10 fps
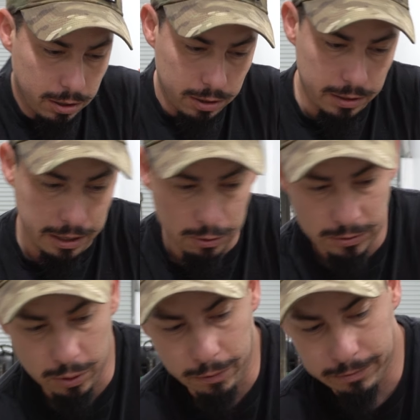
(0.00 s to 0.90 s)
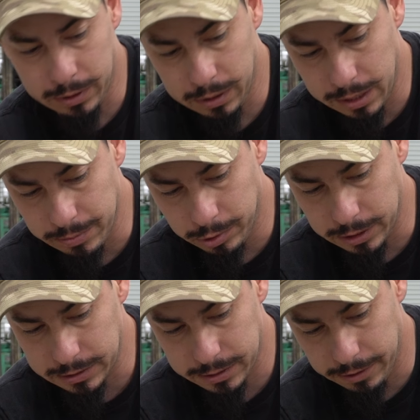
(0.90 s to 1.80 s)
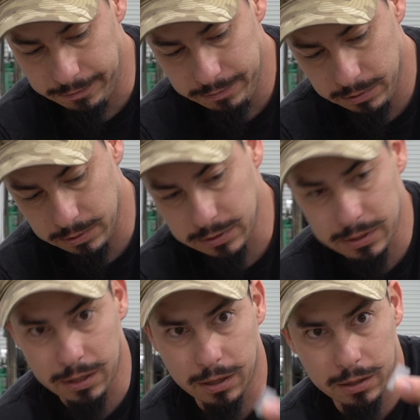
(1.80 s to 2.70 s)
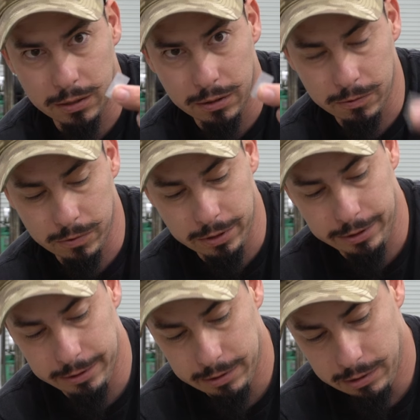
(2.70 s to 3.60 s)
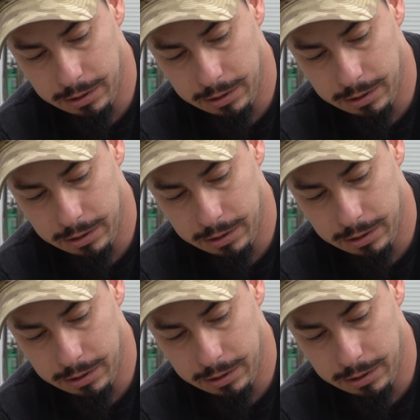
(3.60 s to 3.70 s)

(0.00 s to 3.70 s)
And that goes over the label itself. You can see I got another one here.